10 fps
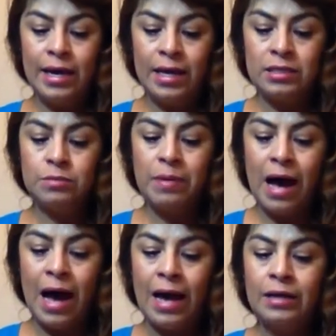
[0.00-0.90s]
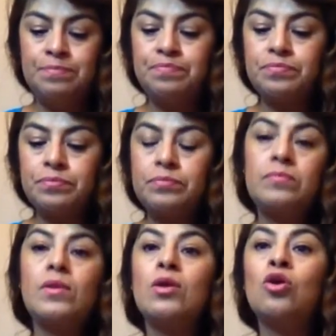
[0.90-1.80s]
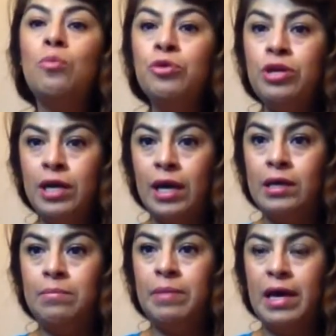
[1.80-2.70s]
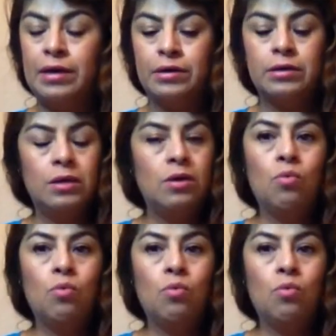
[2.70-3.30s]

is by communicating better.